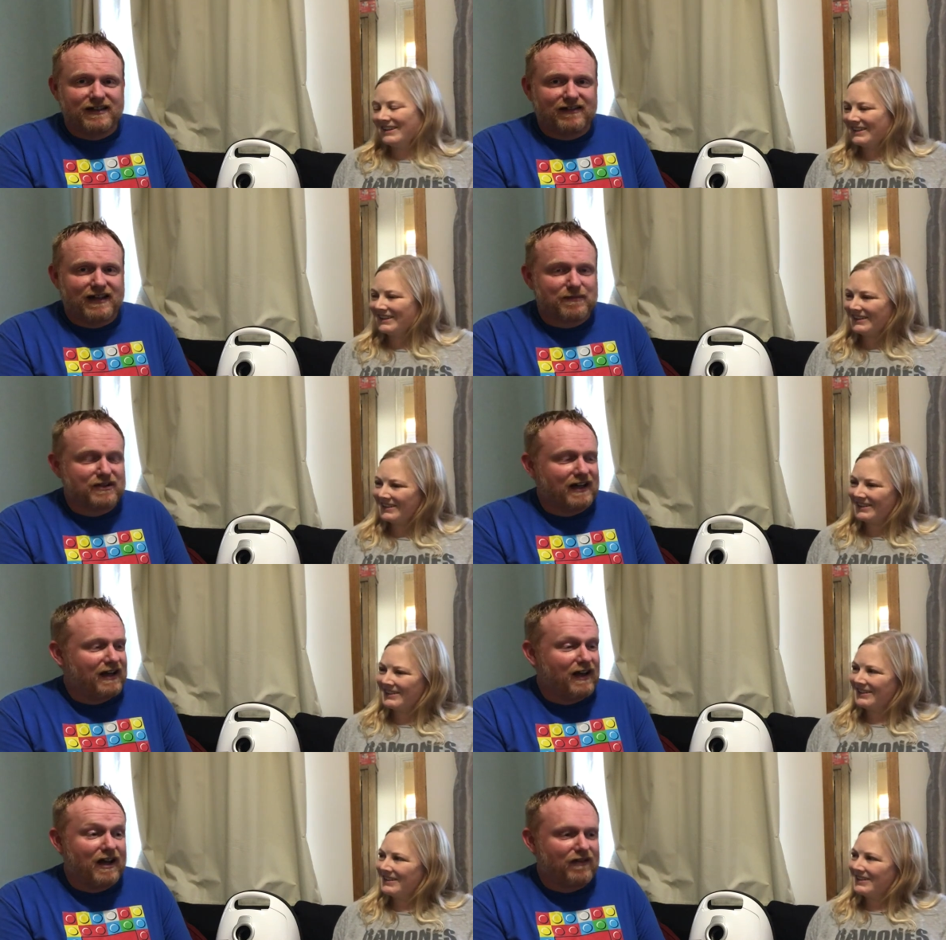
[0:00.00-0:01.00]
Speaker 1: they're an absolute. I
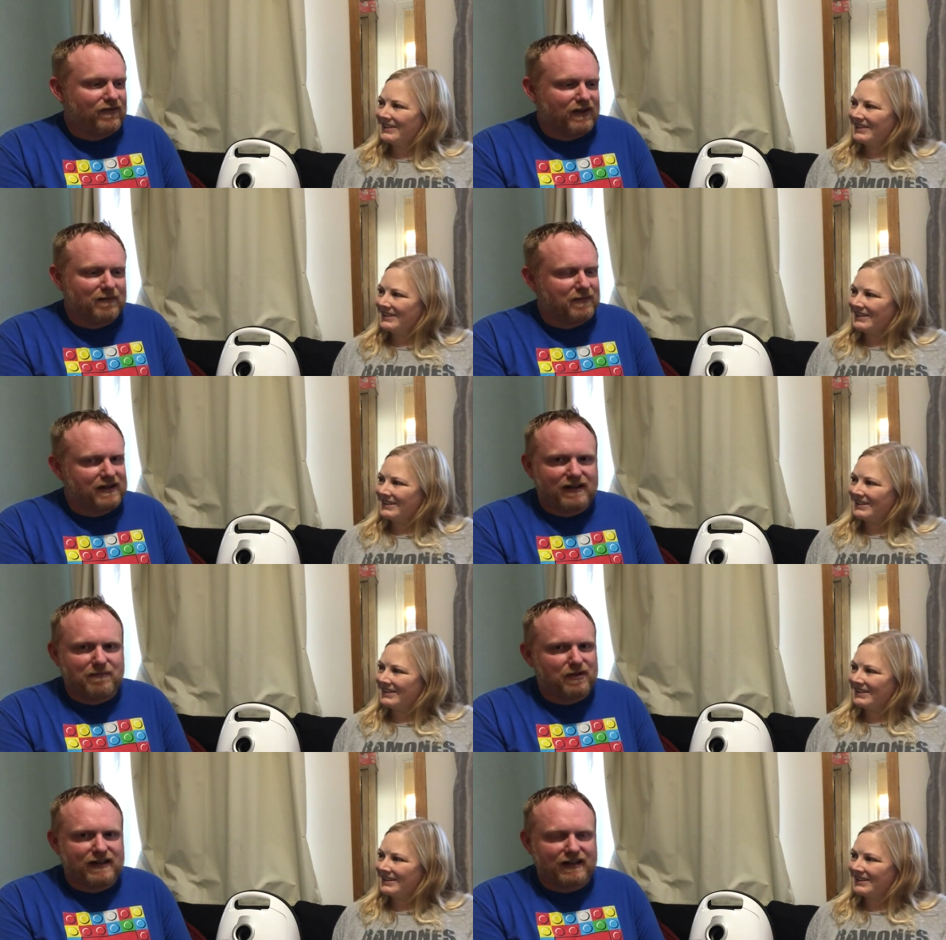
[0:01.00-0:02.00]
love them, but they're
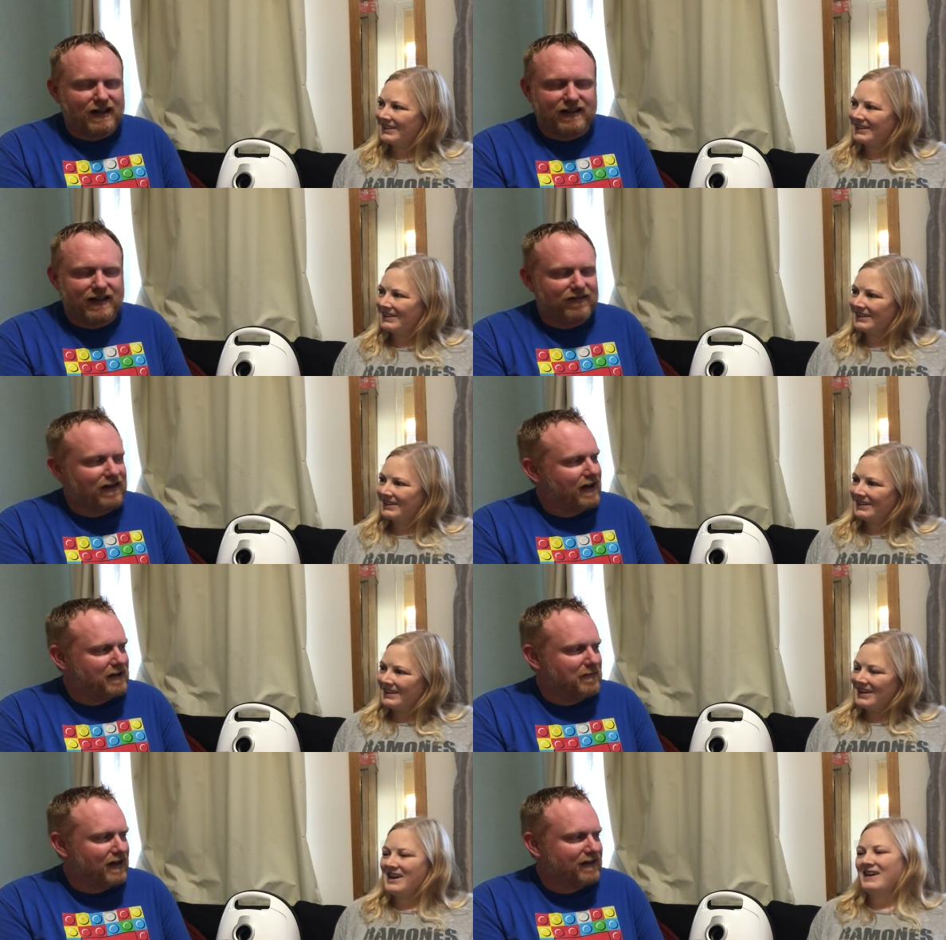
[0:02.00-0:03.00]
bloody hell. They're a
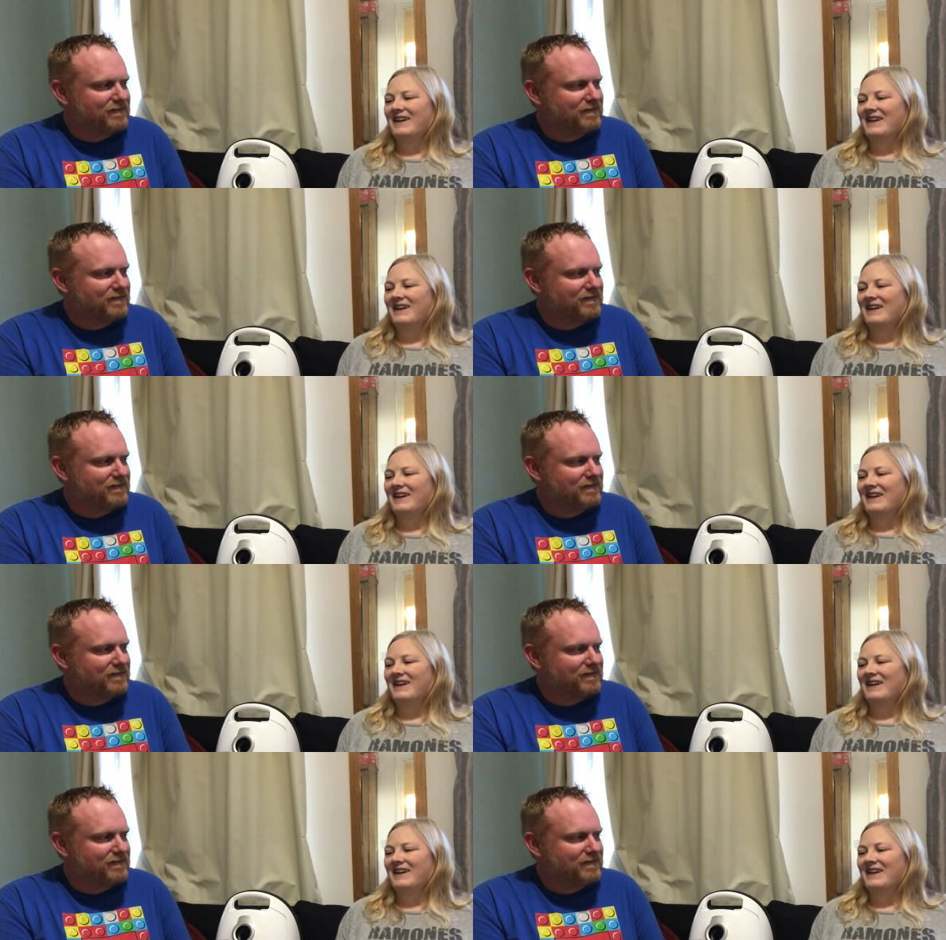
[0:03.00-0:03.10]
nightmare.